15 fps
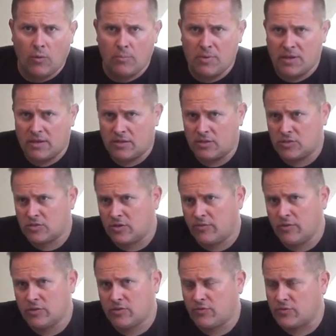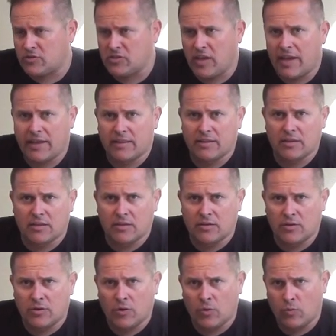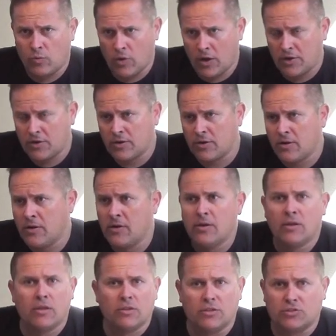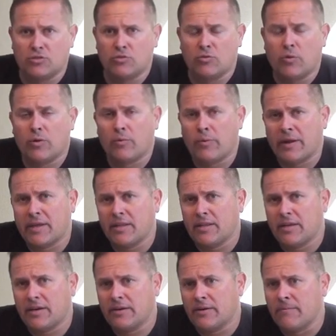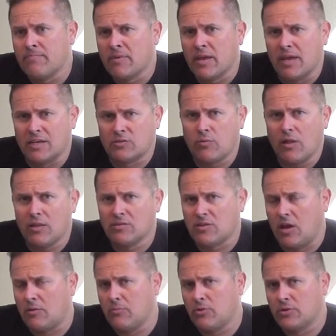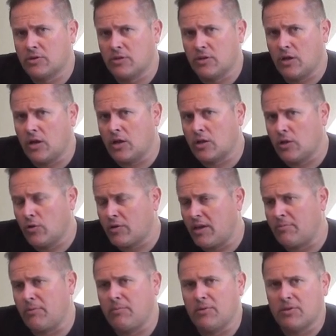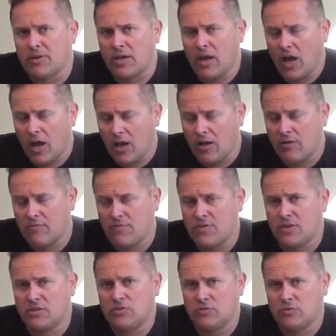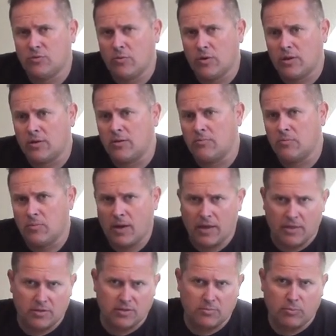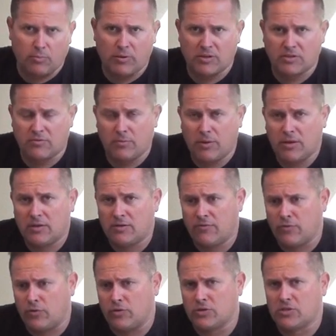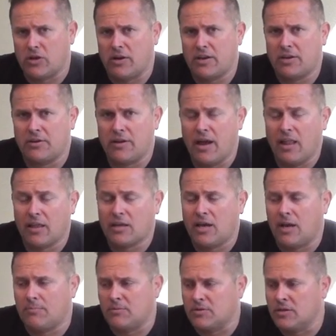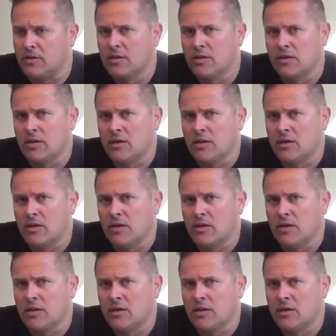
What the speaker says: be it servos for cyclic, rudder, the 2-in-1 regulator, as well as onboard glow capability of the 2-in-1 by the simple press of the button for starting your helicopter.